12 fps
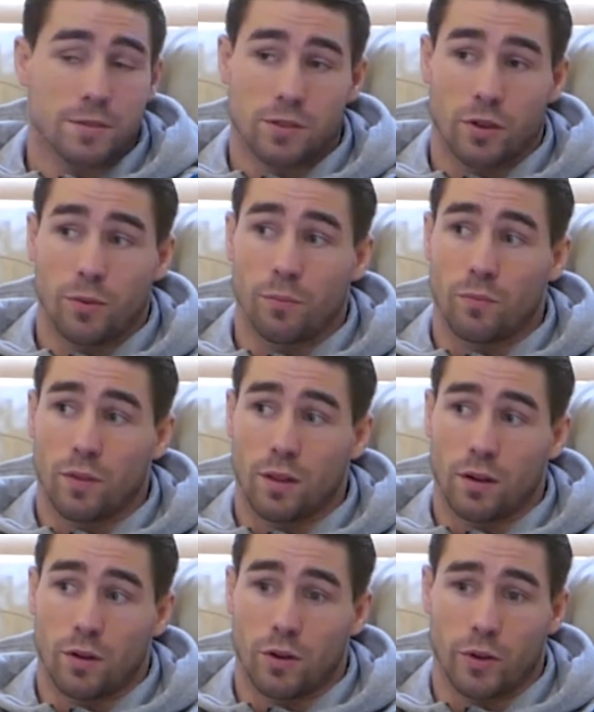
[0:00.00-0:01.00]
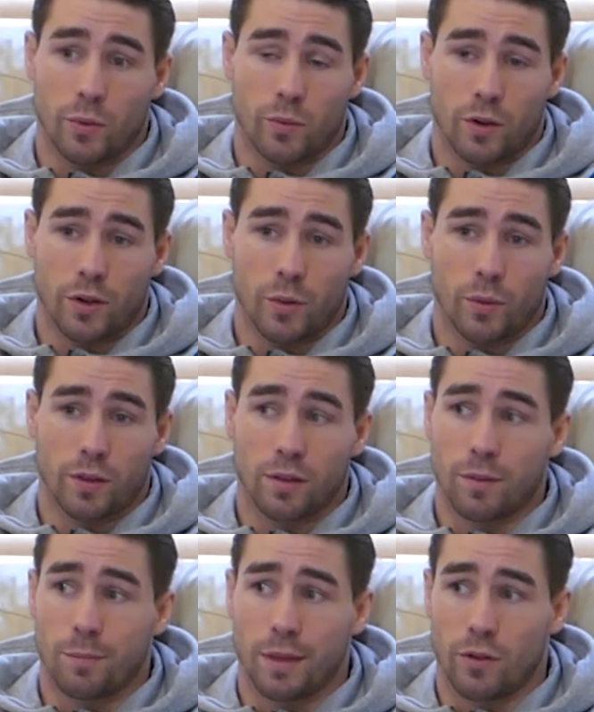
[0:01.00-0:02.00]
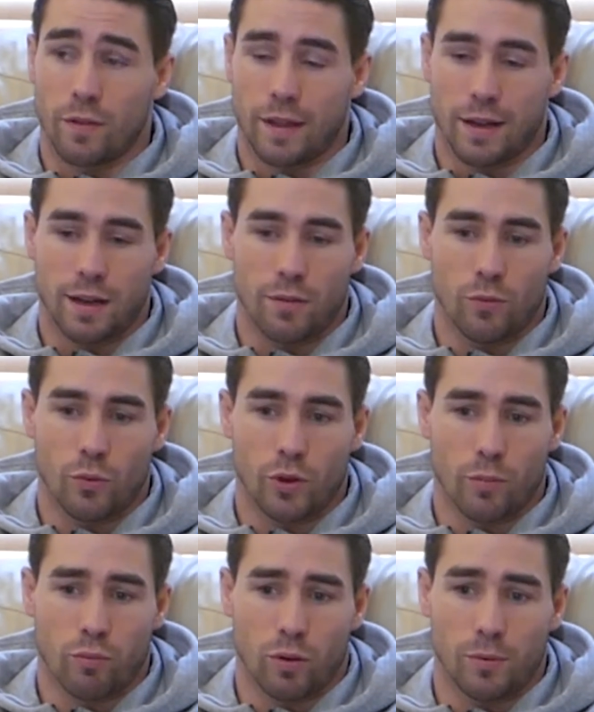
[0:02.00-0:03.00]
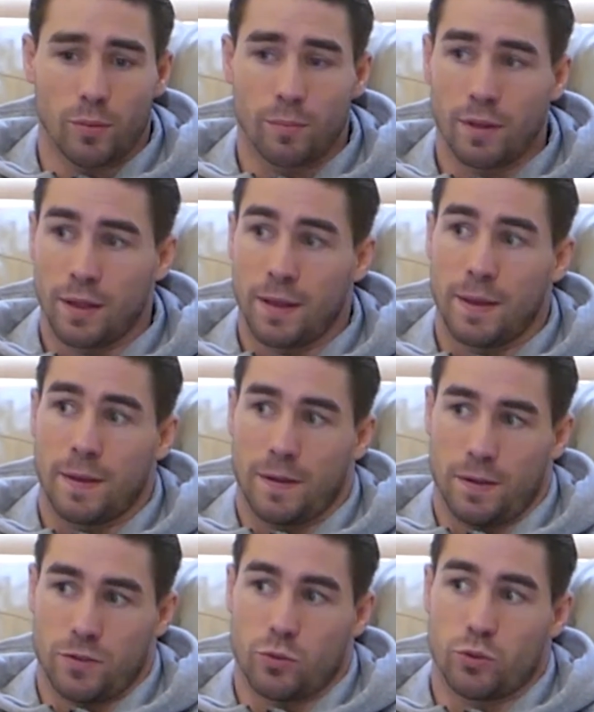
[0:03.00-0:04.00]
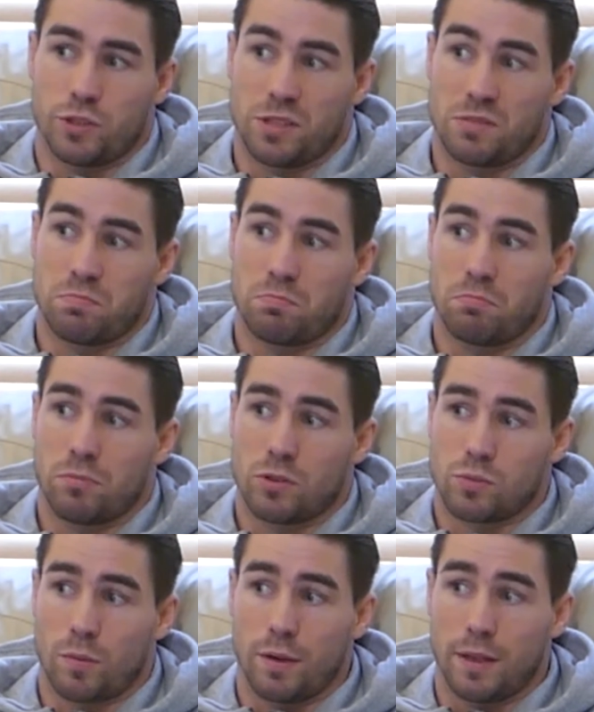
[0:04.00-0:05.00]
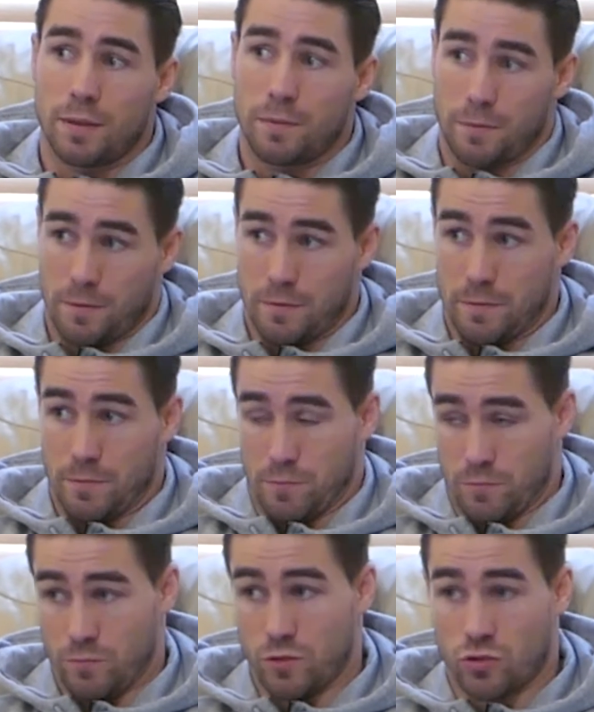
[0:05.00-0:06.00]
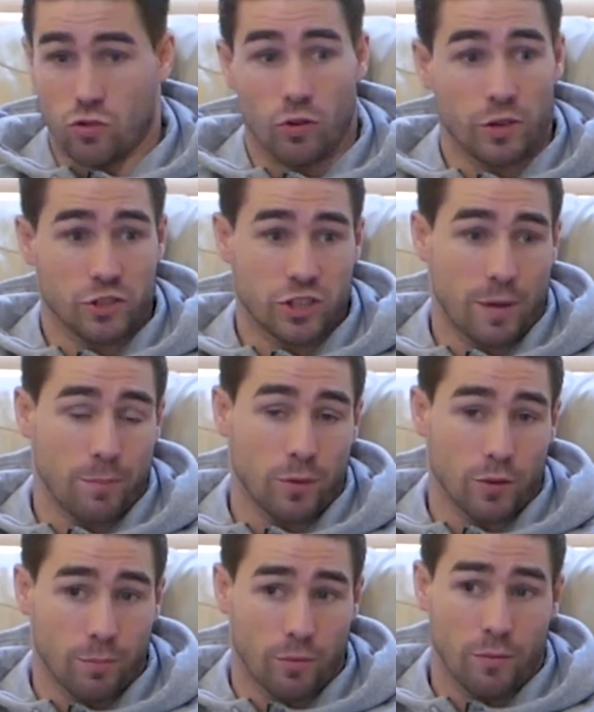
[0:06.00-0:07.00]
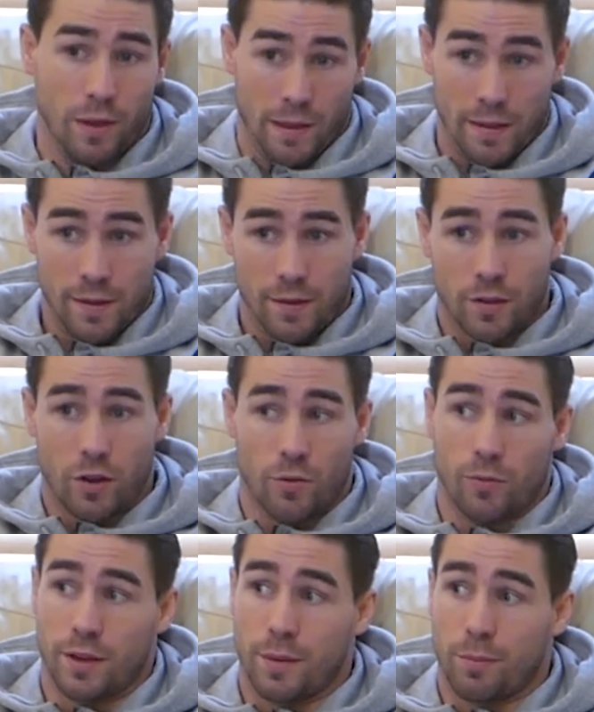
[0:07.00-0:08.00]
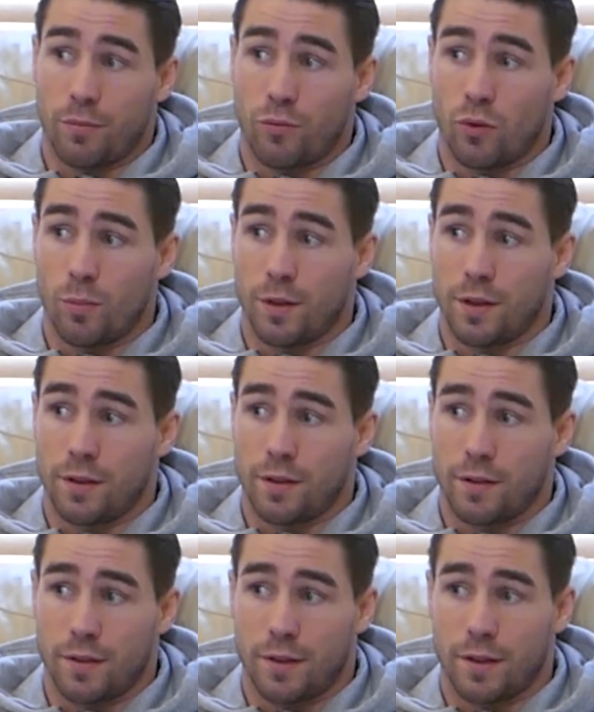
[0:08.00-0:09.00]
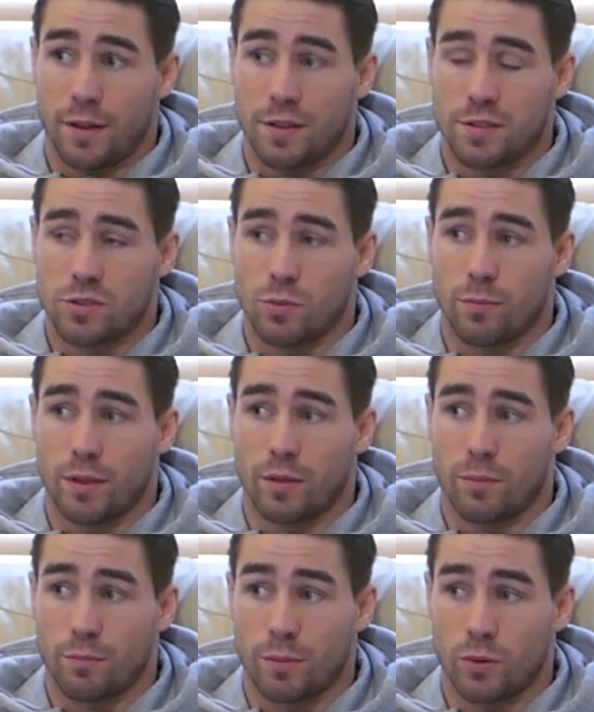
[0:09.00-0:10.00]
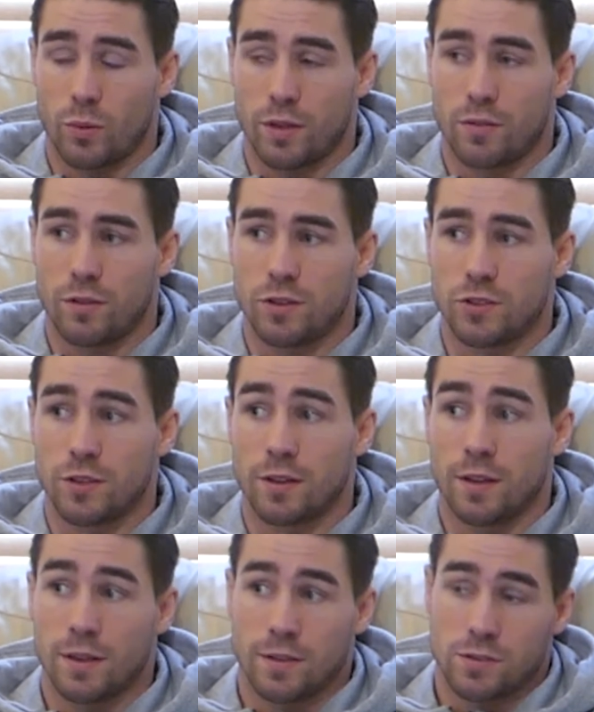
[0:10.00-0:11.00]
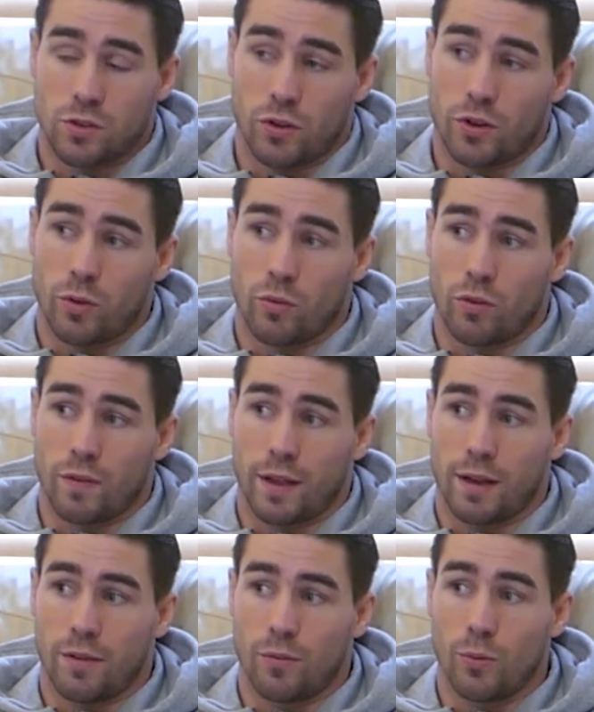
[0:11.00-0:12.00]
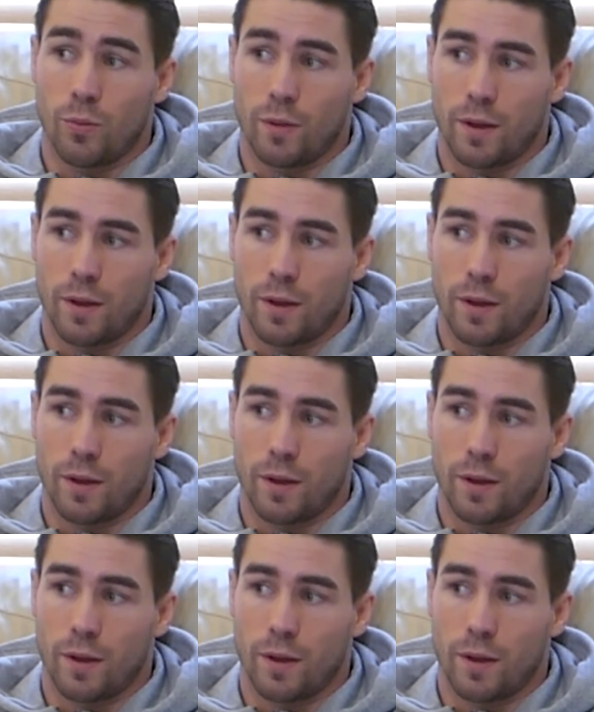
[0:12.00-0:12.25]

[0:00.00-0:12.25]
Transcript: So you know, I know we can compete on that level, no problem. And George is most probably the strongest champion currently performing in the super middleweight division. So I know we're on that level.